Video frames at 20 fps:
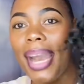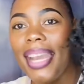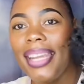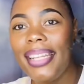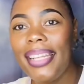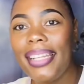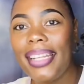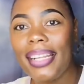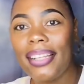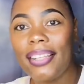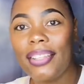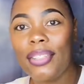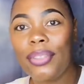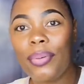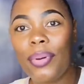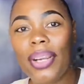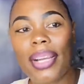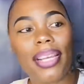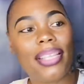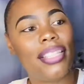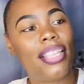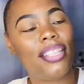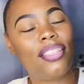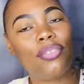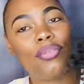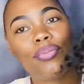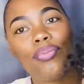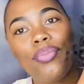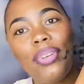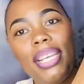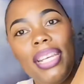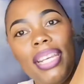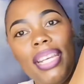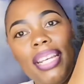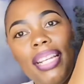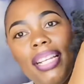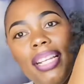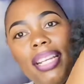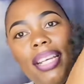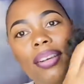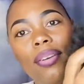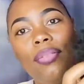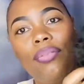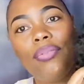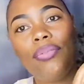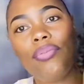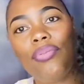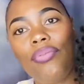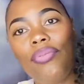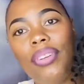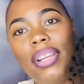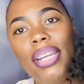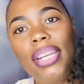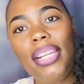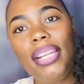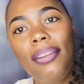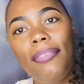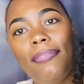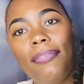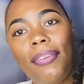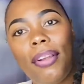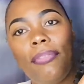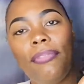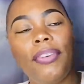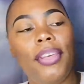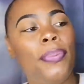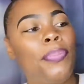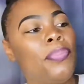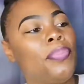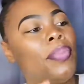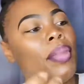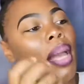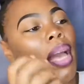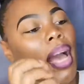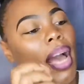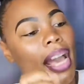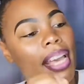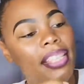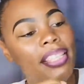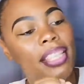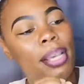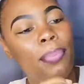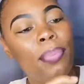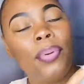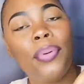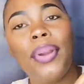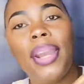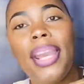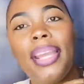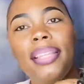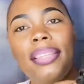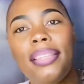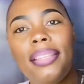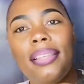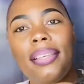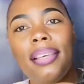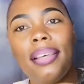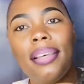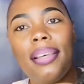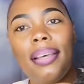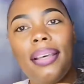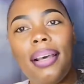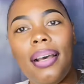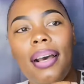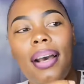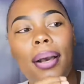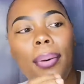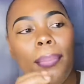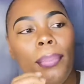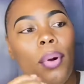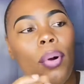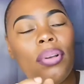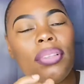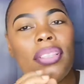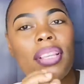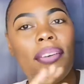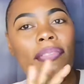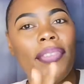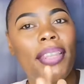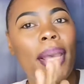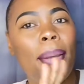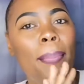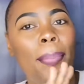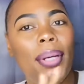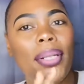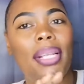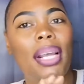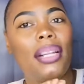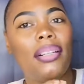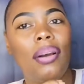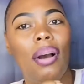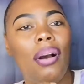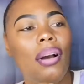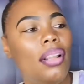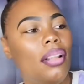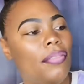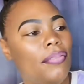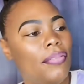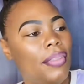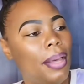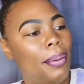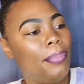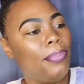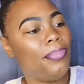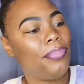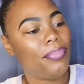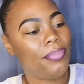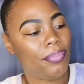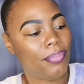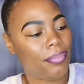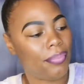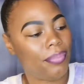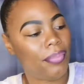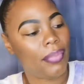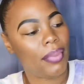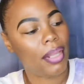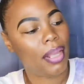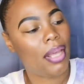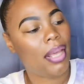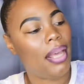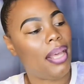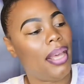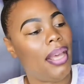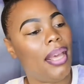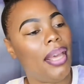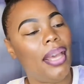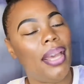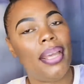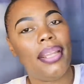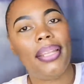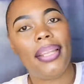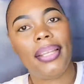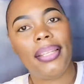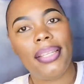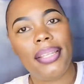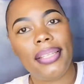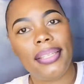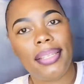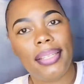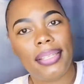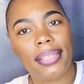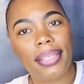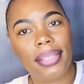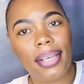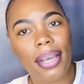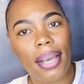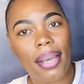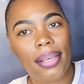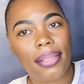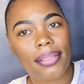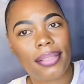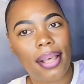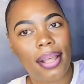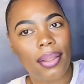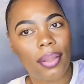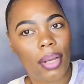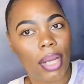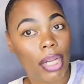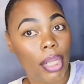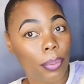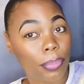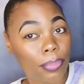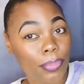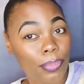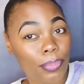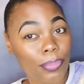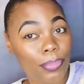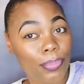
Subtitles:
buying it at the store because it's really, really fluffy. I separate most of them, but not all of them. And this is it, guys. Look at it.